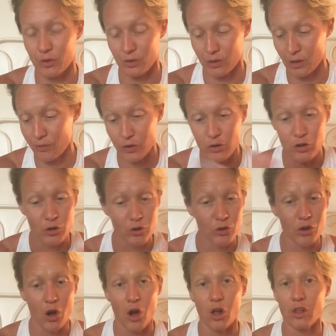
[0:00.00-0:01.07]
if you're new
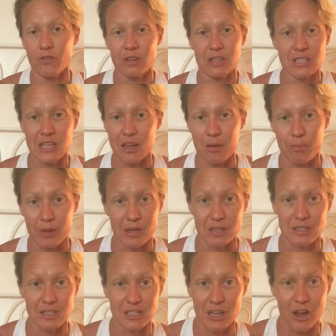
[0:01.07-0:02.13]
to all of this hippie
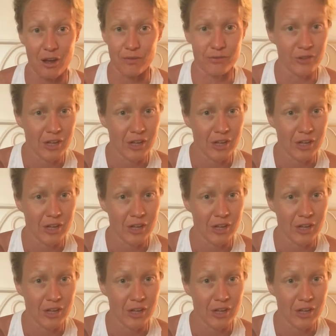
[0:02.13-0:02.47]
stuff,